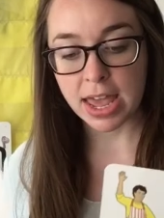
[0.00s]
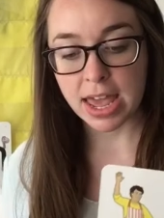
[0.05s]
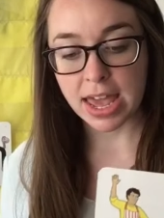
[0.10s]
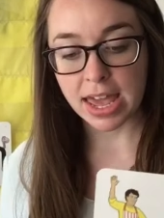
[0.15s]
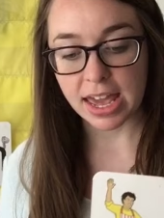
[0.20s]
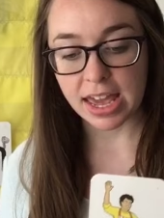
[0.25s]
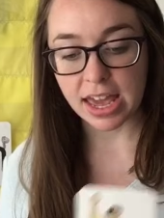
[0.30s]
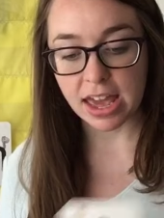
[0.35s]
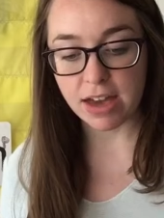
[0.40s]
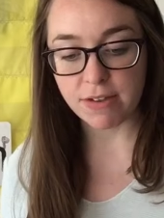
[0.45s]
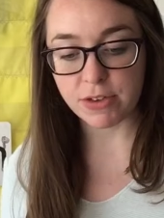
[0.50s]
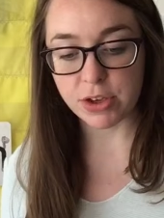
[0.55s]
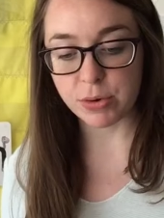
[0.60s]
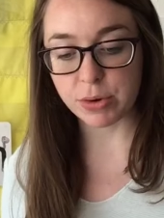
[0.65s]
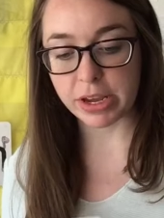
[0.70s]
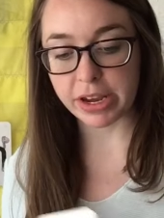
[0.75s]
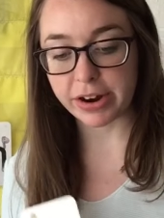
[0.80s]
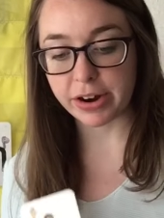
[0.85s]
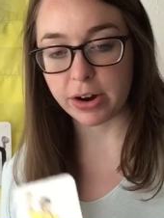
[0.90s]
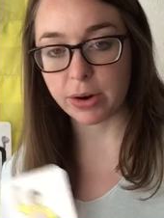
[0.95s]
If you
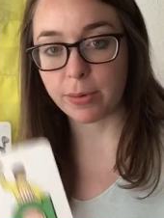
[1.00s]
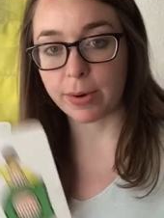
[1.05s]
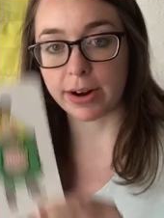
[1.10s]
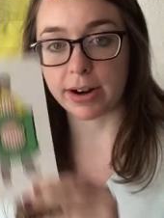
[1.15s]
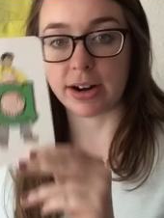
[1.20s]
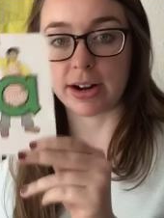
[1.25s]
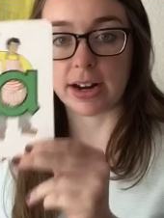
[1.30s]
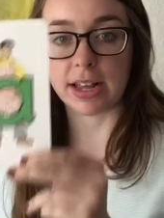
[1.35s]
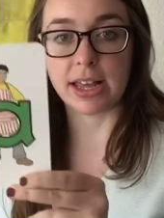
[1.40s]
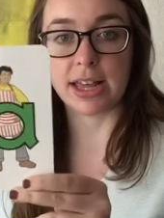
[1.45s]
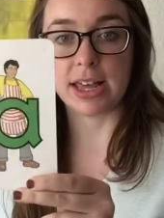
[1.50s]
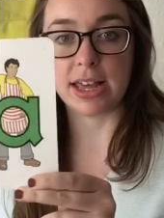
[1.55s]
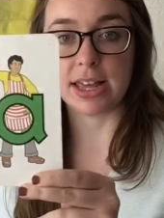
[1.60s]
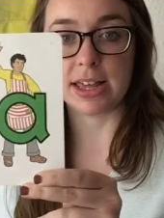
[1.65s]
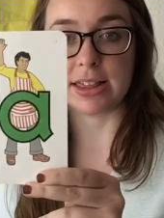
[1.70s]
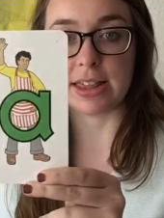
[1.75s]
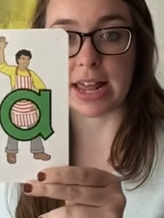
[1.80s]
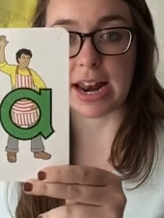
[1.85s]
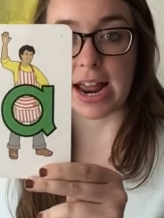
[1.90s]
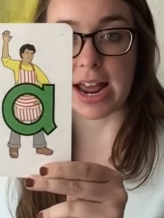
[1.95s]
hear a word
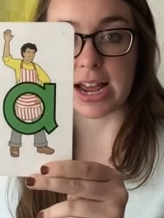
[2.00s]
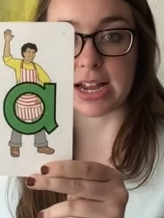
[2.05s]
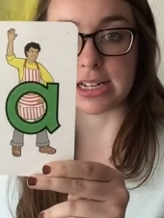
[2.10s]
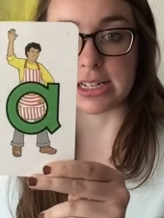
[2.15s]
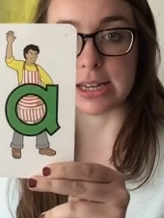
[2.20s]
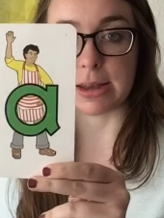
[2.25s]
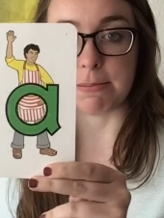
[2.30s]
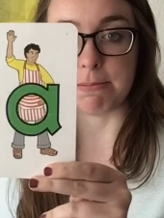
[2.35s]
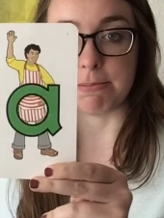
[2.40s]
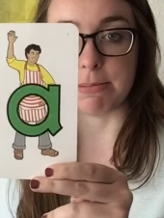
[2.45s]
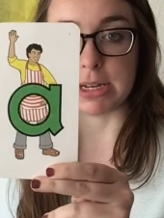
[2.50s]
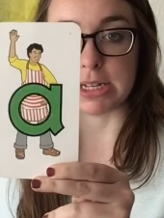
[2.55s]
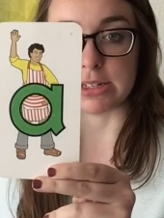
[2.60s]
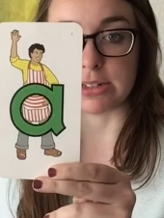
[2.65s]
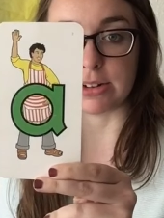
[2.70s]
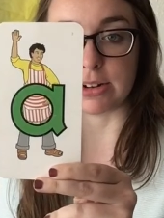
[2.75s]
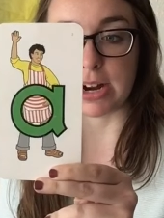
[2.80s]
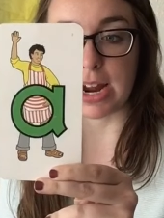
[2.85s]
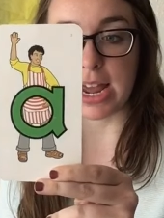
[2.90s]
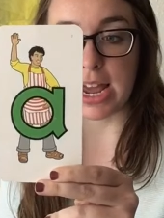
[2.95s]
that has
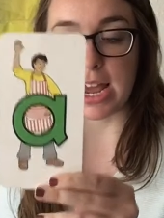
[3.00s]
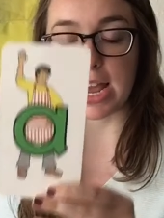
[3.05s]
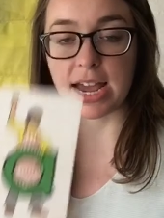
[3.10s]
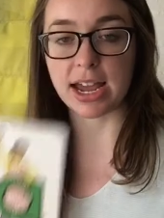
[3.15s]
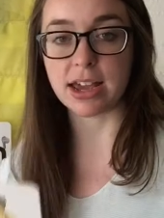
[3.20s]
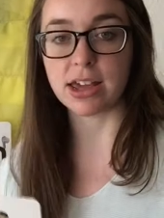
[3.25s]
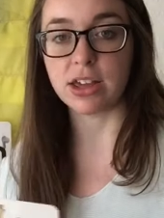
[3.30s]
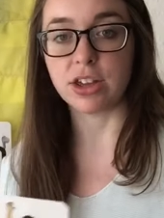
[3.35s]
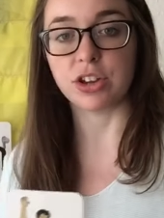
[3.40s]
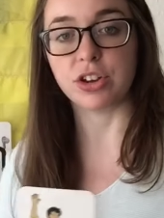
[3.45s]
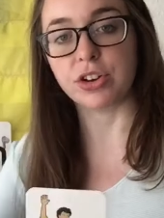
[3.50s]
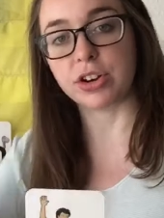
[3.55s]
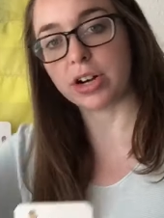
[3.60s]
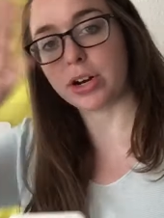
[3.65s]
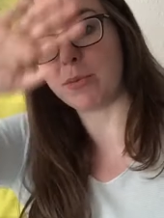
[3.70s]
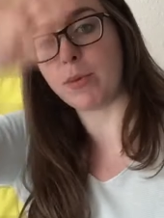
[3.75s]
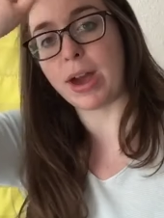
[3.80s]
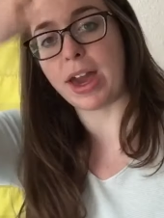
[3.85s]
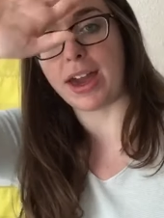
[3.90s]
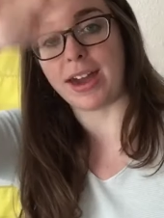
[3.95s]
Mr. A, you're going to
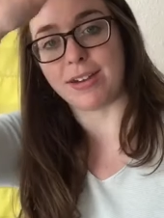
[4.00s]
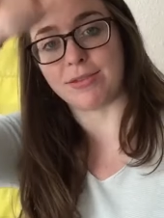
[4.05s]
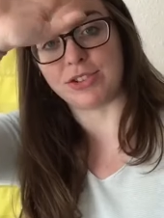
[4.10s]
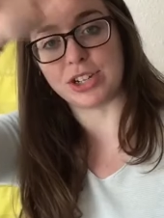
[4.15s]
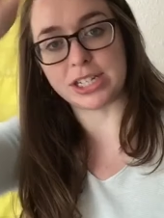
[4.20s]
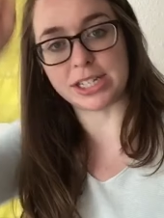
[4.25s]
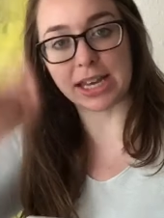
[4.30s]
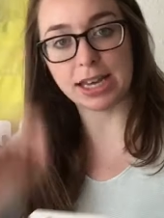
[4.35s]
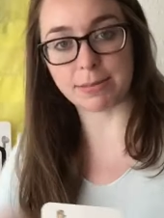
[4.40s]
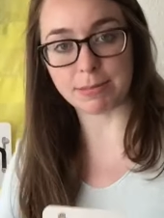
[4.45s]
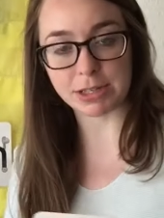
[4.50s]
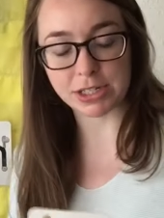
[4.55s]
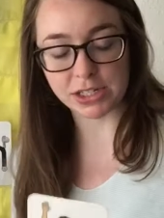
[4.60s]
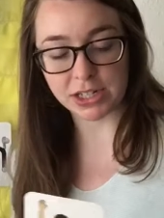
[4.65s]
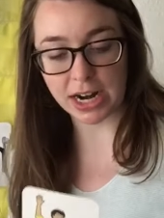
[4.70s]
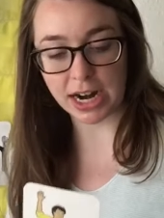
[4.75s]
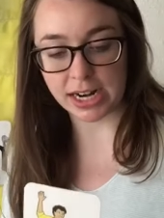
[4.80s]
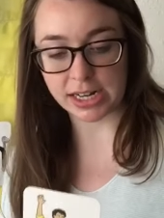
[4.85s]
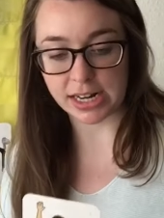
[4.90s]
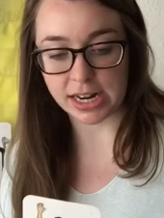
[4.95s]
wave just like Mr.
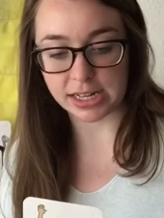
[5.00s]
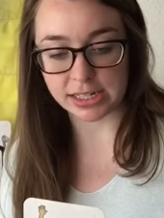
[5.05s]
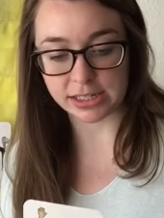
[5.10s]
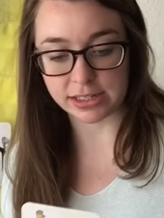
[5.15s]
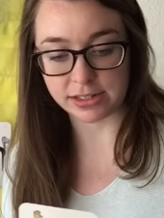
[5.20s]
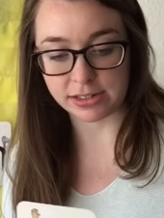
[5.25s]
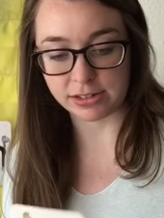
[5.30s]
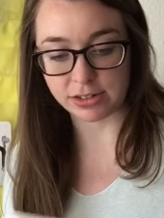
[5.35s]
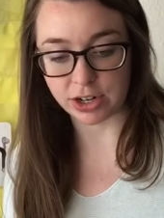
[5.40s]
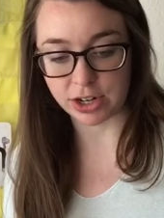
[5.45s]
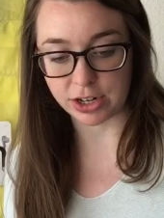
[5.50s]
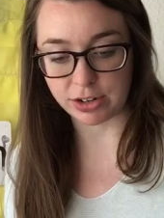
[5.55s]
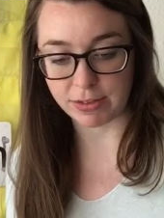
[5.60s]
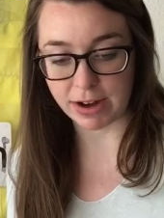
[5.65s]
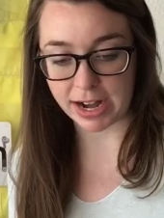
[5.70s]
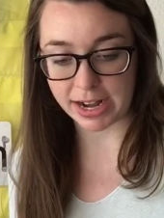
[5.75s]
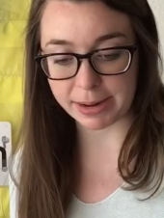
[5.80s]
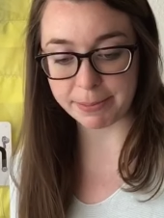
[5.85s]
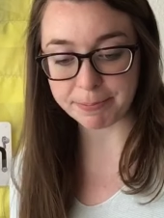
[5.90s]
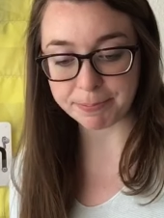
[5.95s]
A does. Are you
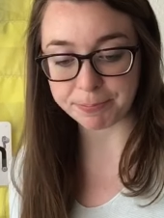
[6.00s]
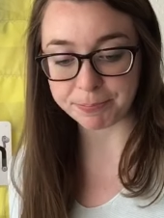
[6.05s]
ready?